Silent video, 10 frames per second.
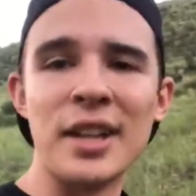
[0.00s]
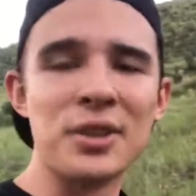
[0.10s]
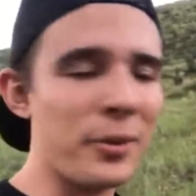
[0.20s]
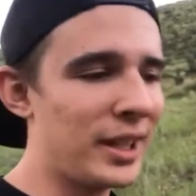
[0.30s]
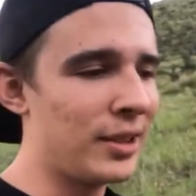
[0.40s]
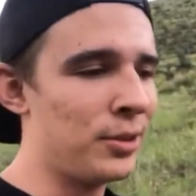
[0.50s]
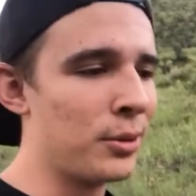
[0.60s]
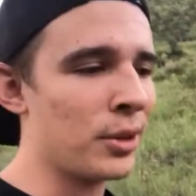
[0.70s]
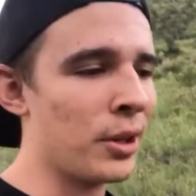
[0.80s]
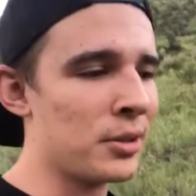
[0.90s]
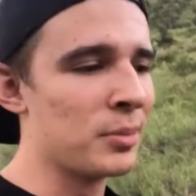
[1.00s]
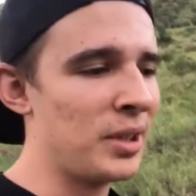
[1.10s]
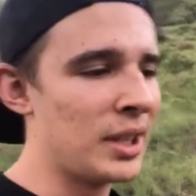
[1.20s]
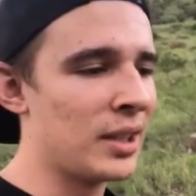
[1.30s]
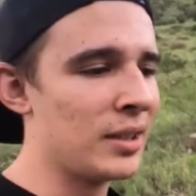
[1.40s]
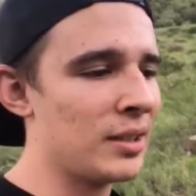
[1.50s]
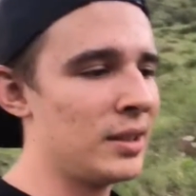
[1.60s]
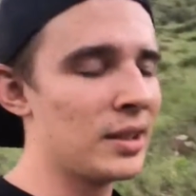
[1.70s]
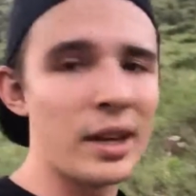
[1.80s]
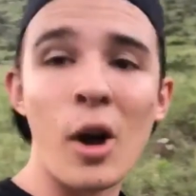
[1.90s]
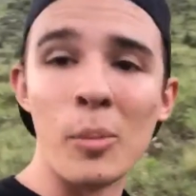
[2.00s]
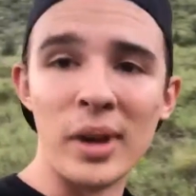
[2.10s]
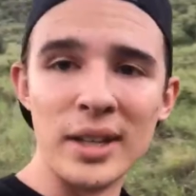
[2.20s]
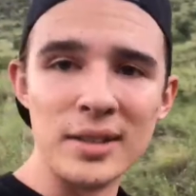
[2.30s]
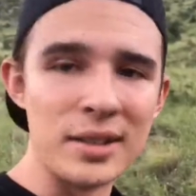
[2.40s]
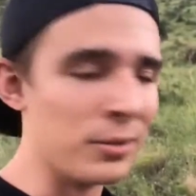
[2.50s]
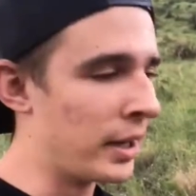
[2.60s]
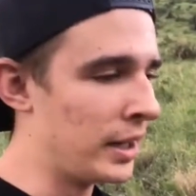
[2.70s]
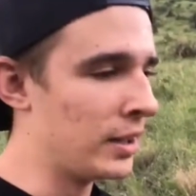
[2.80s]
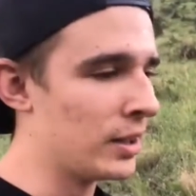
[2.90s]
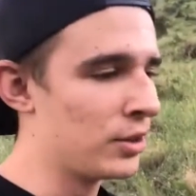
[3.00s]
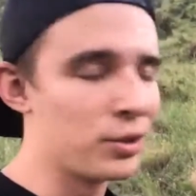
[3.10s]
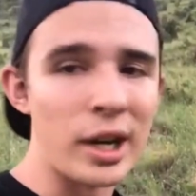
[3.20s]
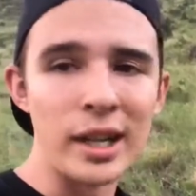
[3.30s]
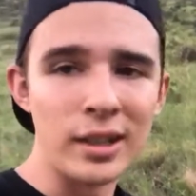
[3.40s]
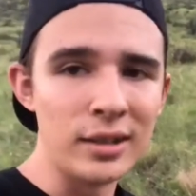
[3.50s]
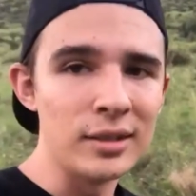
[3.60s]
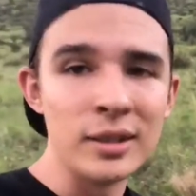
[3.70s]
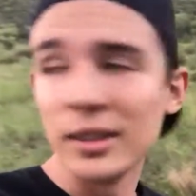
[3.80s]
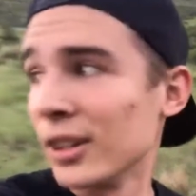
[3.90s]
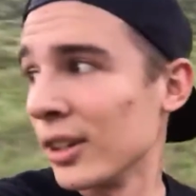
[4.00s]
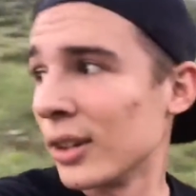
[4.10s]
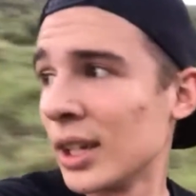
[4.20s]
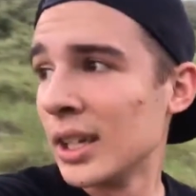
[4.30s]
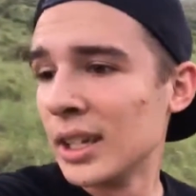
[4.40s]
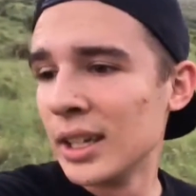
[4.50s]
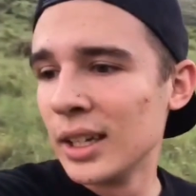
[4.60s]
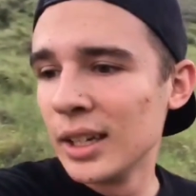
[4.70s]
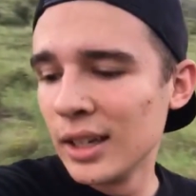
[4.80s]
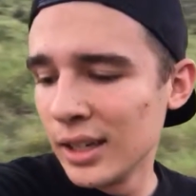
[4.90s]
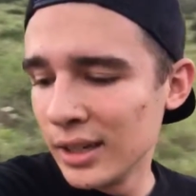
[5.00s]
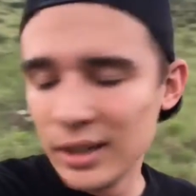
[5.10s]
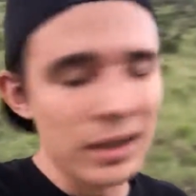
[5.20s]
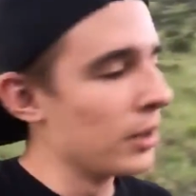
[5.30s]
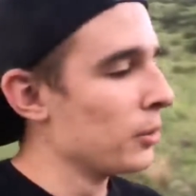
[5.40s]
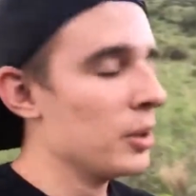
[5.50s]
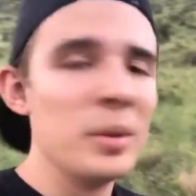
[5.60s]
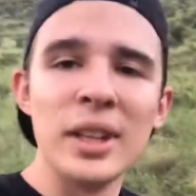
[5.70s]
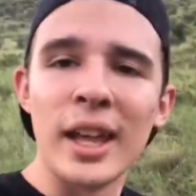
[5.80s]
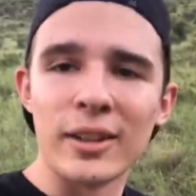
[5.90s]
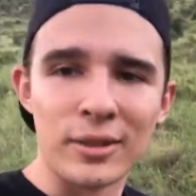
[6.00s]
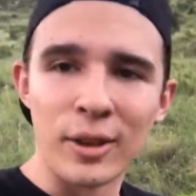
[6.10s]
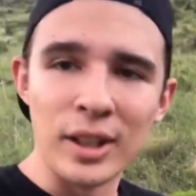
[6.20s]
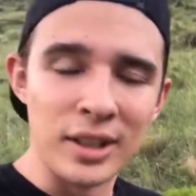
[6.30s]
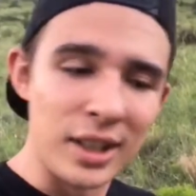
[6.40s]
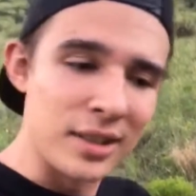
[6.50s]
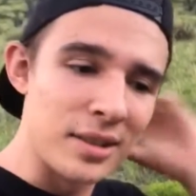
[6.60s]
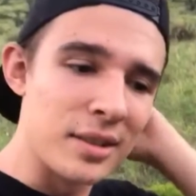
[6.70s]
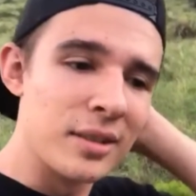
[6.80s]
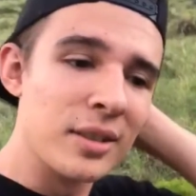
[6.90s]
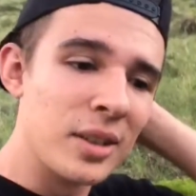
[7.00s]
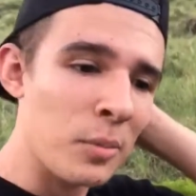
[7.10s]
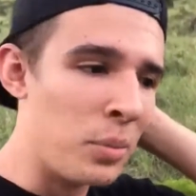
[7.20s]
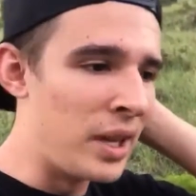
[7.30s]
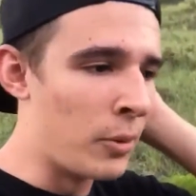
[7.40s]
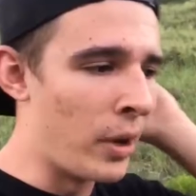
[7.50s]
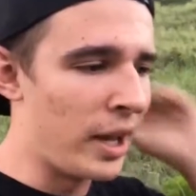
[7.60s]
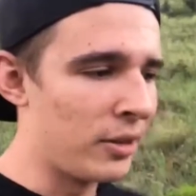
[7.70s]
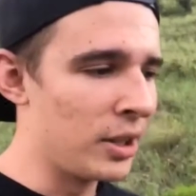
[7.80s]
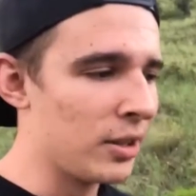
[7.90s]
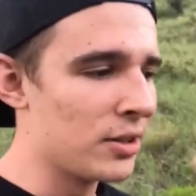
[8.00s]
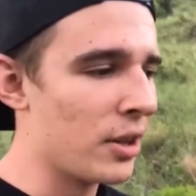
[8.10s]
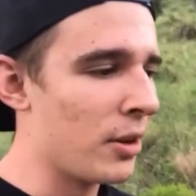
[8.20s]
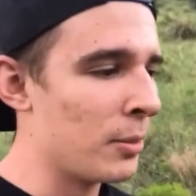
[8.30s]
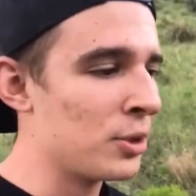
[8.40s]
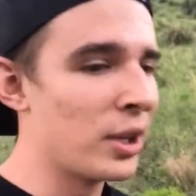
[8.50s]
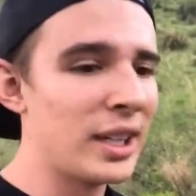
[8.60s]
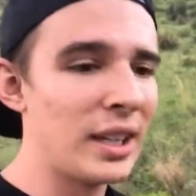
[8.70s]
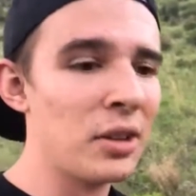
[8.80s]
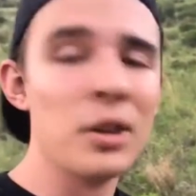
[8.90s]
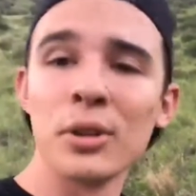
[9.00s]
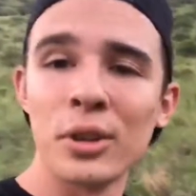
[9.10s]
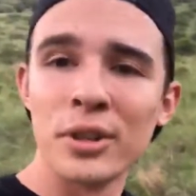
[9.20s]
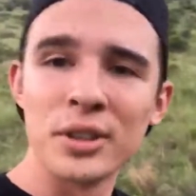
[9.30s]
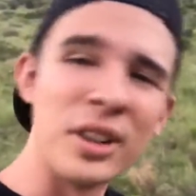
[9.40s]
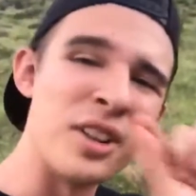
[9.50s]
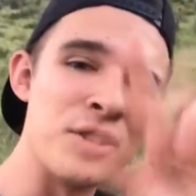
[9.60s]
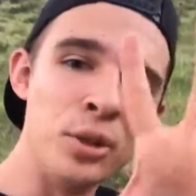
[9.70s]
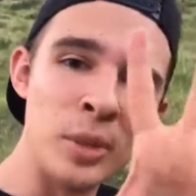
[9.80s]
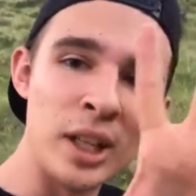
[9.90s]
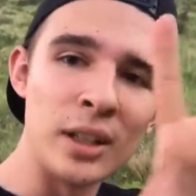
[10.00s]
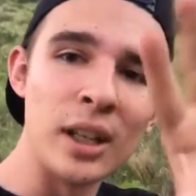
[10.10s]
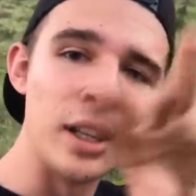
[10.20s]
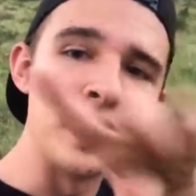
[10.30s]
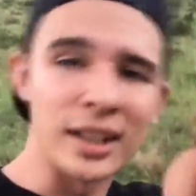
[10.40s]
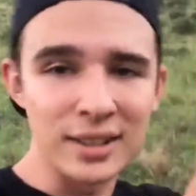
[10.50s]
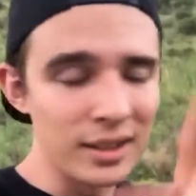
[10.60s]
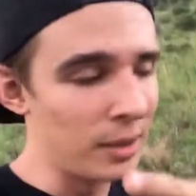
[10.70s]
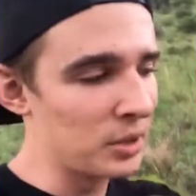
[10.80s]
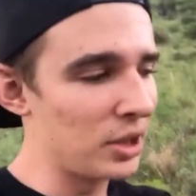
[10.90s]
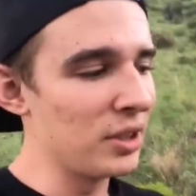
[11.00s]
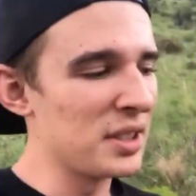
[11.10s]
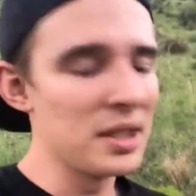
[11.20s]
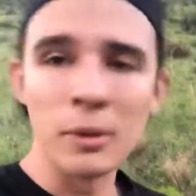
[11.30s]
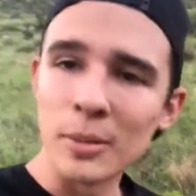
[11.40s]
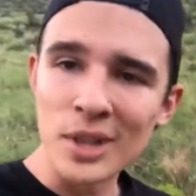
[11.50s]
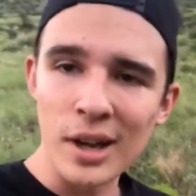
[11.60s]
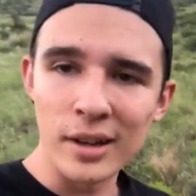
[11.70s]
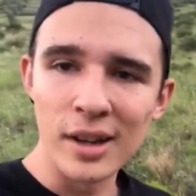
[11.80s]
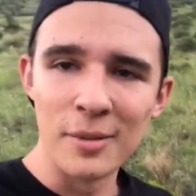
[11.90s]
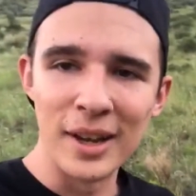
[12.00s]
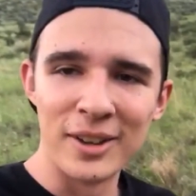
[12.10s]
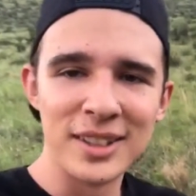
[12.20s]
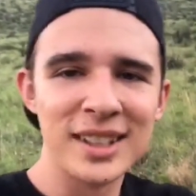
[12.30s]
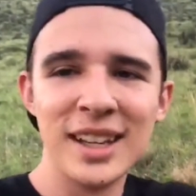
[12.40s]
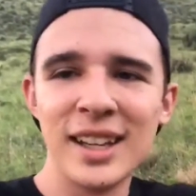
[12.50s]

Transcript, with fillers: I just don't want to get too close because he's like all bent and ready to strike, and you know, you know, it wouldn't be that great to get bit way out here. So I'm going to try to get a little closer, and I'll zoom in in the next clip so you can see what I'm talking about.